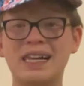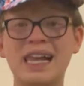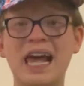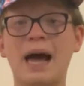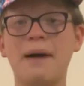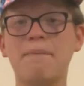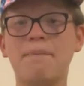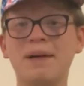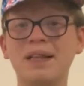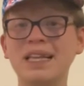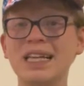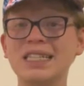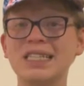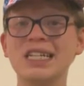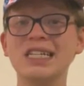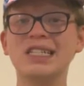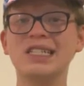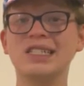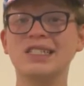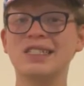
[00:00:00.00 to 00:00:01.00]
Yeah, but let's
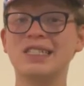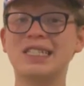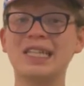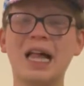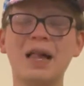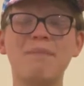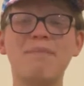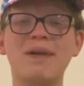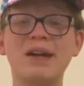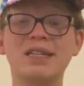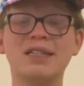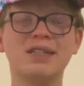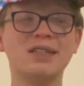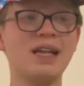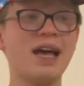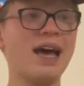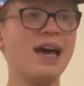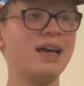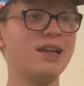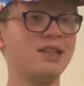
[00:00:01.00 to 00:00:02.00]
just celebrate
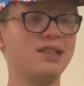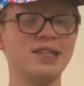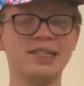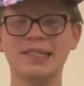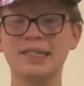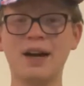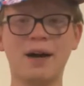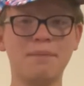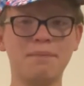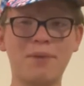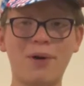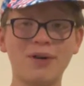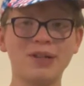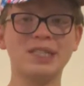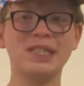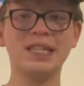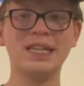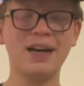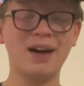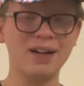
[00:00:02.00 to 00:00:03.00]
today just
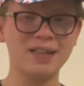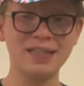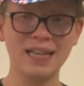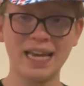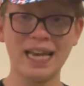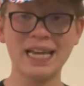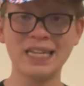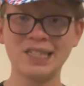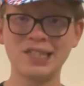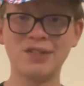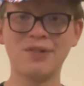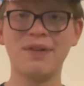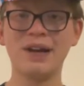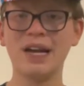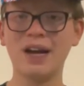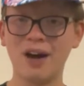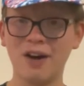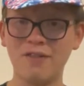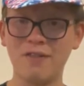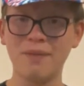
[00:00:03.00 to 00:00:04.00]
mostly on the history
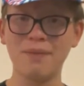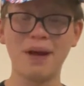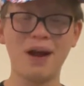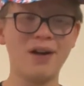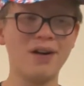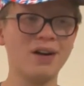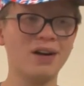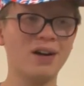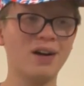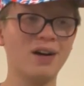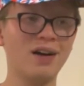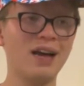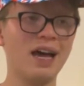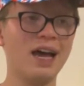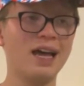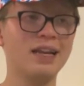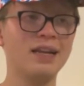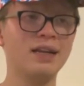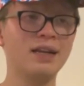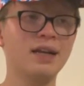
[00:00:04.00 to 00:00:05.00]
of America,
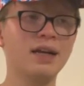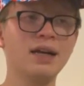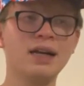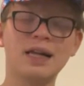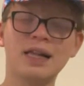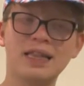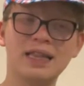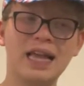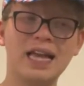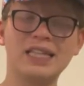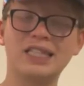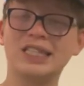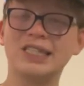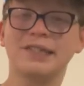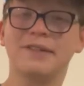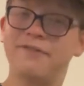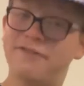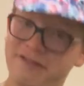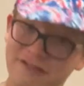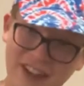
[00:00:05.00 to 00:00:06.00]
and let's
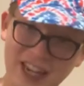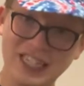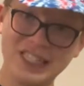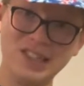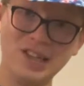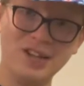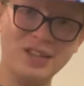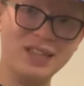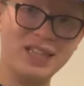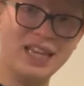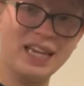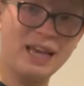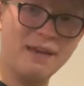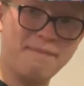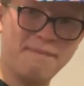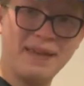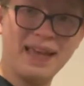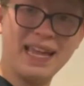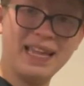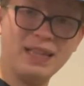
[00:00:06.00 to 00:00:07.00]
fix on the
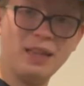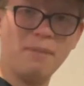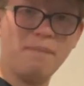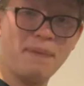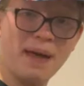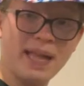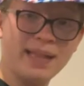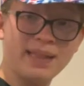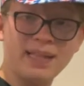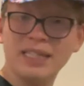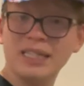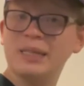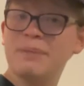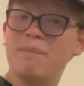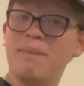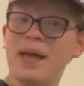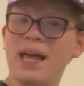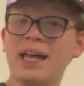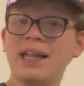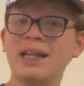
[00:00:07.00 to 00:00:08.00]
independence
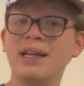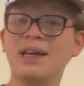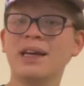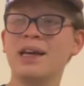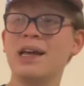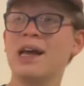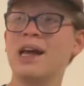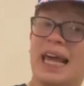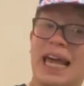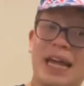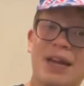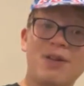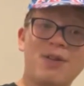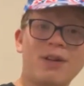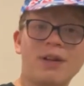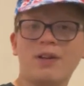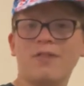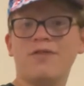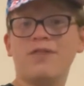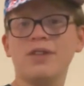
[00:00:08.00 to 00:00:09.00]
bit later
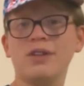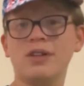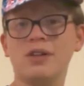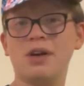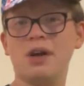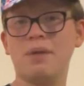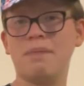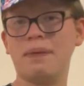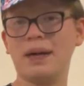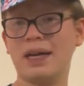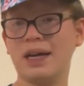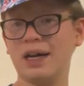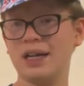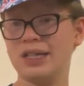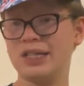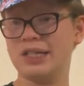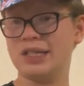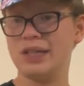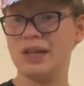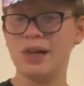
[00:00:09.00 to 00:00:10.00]
in the future,
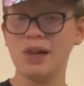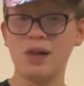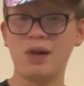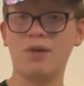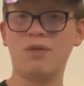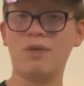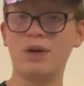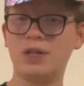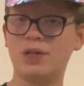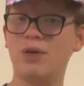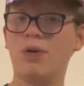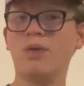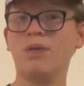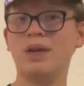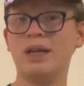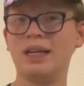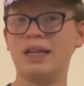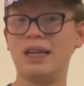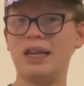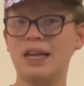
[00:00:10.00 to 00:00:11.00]
because we
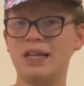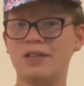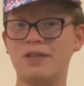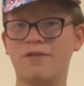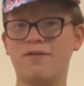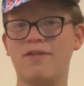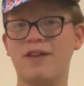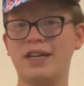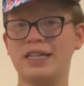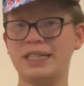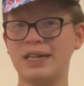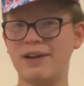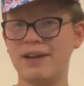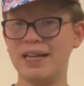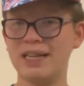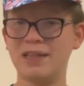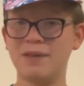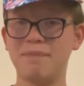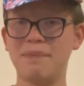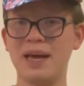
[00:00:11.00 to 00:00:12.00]
totally need to fix our
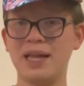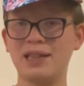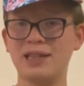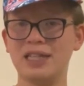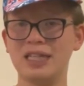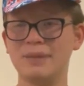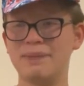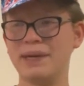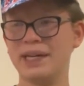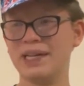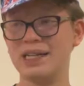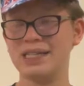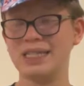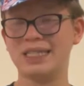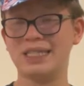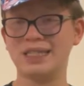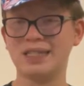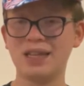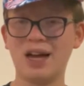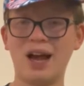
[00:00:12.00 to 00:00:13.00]
independence,
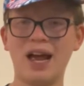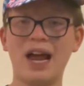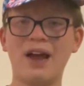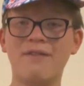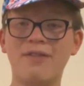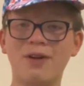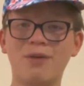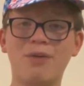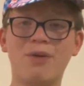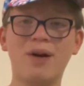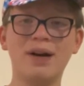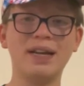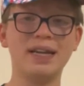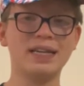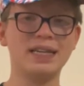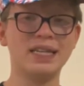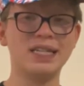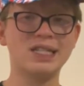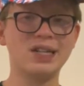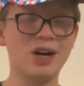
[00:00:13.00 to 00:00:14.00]
because not everyone in
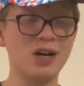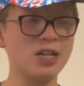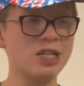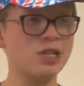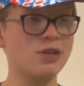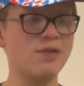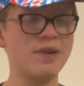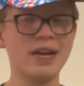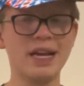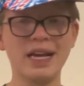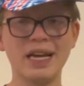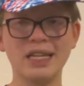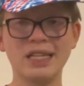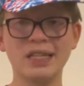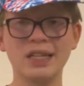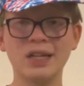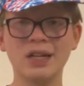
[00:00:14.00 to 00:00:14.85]
this country is